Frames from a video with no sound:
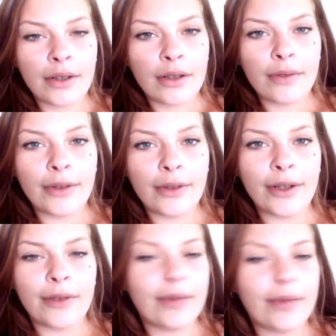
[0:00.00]

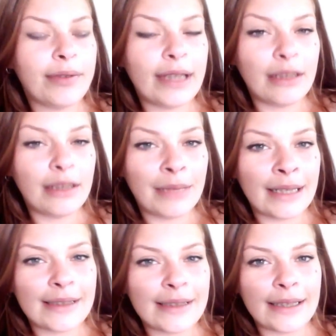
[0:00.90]
for 15
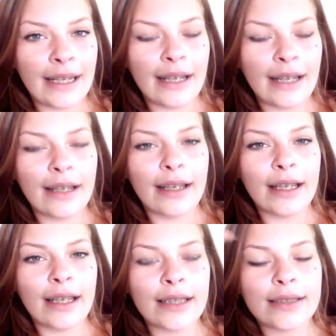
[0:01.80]
minutes a day
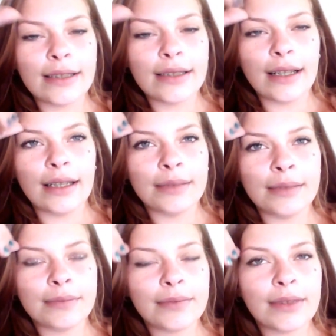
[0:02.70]
is
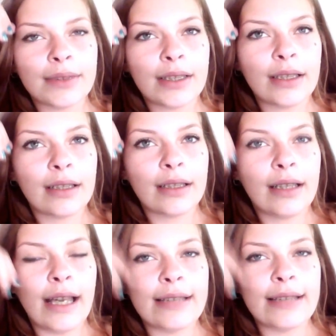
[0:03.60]

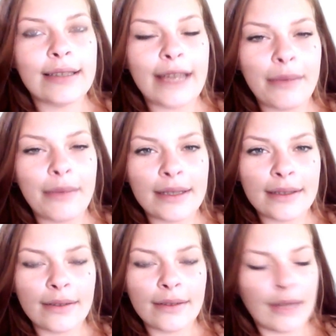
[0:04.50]
has the same as,
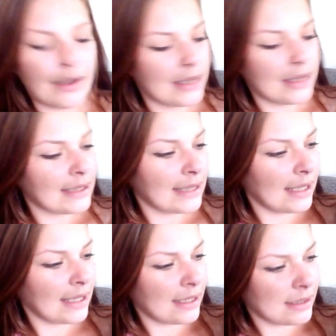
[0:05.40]
how do they say
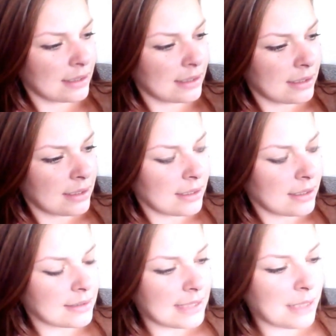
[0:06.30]
that?
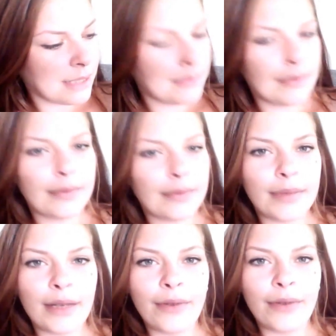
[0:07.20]
The same
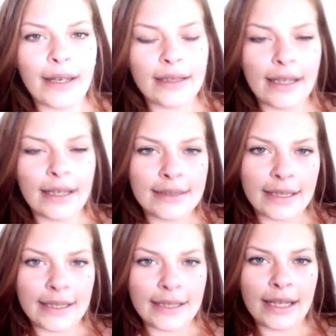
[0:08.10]
effect as
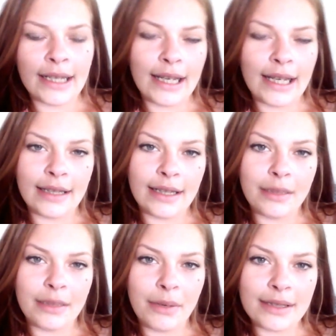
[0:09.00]
like taking an
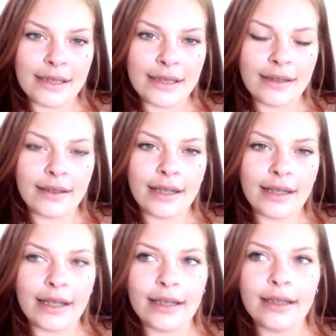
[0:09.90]
antidepressant. Like
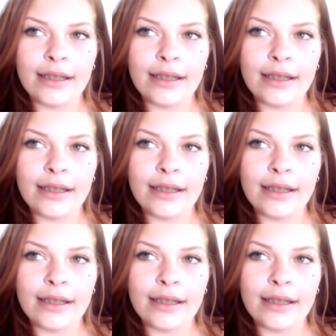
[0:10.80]
it